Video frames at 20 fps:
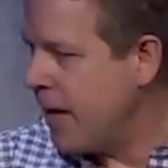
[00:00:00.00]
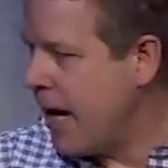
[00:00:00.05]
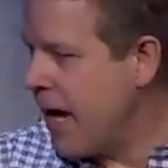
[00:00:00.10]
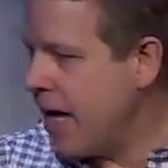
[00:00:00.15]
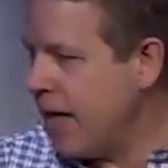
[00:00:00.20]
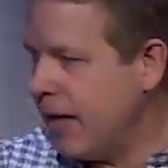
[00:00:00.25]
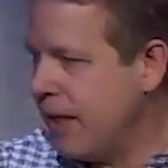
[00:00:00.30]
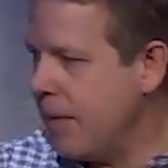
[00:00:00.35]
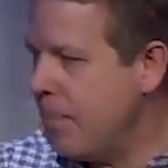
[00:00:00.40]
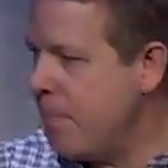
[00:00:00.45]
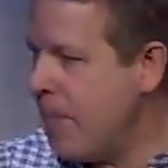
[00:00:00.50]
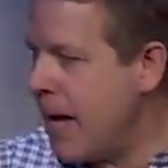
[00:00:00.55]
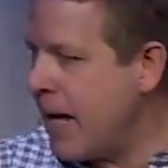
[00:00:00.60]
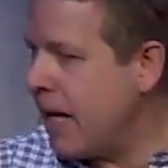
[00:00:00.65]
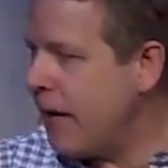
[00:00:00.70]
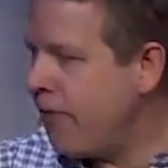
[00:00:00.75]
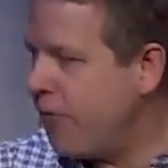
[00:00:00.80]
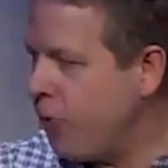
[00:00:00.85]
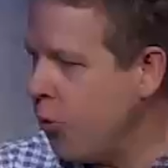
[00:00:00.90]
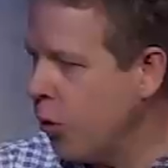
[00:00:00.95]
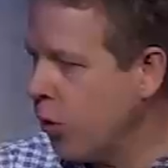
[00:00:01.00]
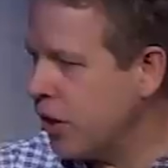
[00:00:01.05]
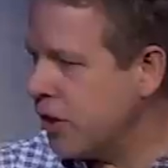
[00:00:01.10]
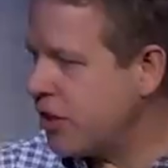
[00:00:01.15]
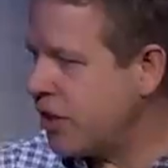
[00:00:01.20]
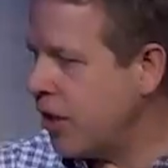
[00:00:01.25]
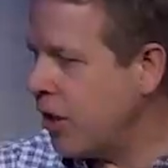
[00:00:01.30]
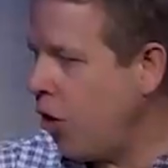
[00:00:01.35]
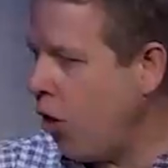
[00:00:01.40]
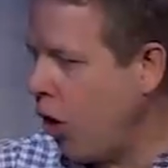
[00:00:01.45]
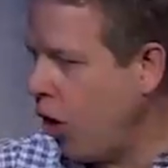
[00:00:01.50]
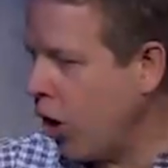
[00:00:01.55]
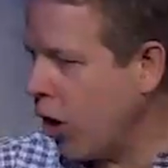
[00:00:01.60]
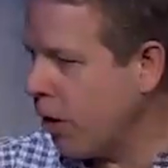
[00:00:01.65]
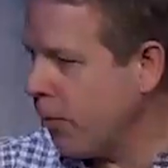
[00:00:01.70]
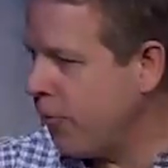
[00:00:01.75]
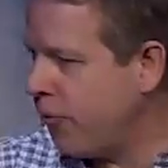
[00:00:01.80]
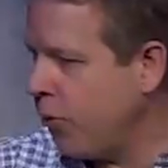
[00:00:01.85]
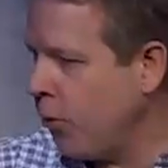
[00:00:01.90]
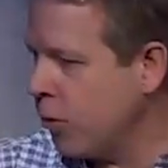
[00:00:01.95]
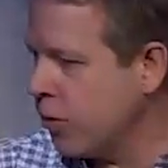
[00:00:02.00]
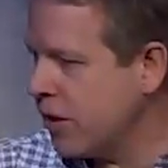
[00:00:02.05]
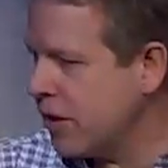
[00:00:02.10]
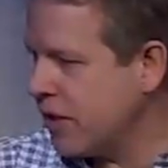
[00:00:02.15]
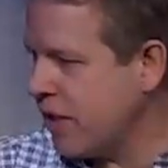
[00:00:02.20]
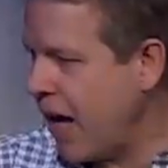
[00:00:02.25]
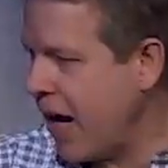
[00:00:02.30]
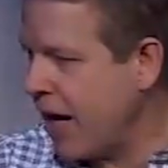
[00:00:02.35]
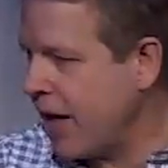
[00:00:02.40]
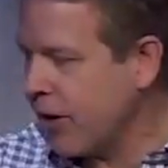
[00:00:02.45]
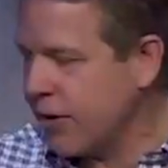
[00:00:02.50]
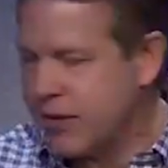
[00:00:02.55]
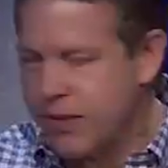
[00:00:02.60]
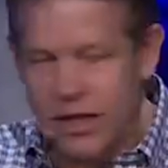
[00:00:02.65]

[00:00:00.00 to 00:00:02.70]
and into many foolish and harmful desires.